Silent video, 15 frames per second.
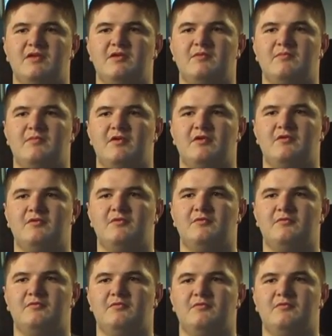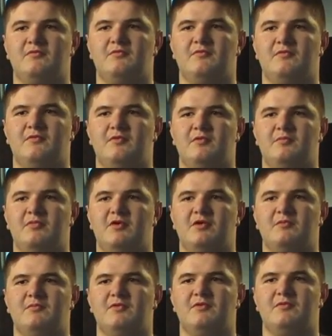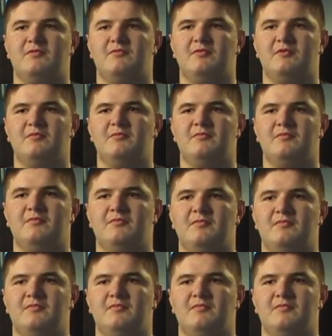me my own apartment room.